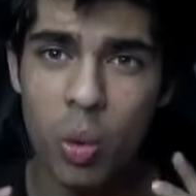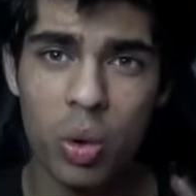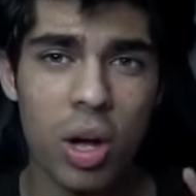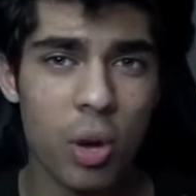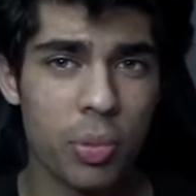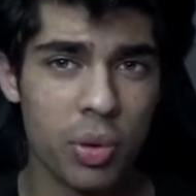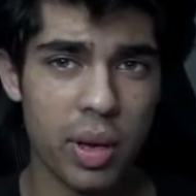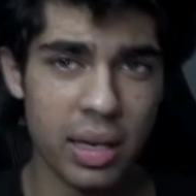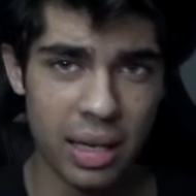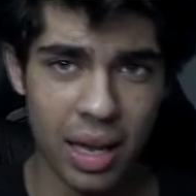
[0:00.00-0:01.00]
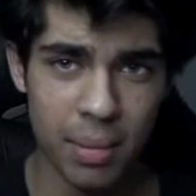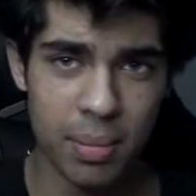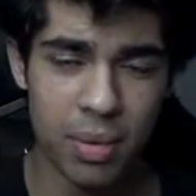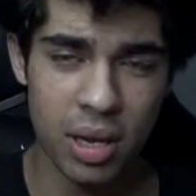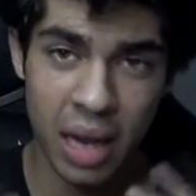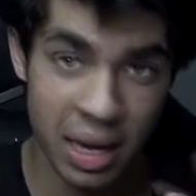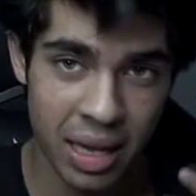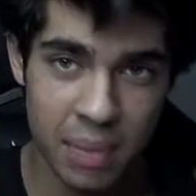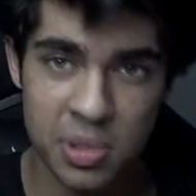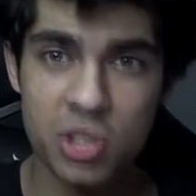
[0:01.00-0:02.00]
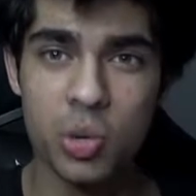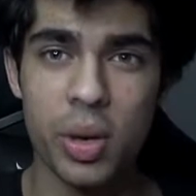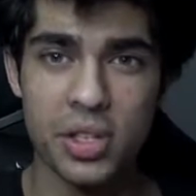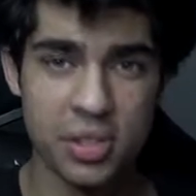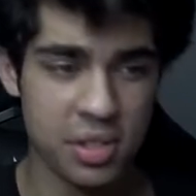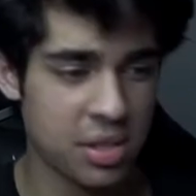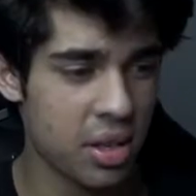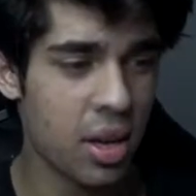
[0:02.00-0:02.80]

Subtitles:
it will help you in-game situations.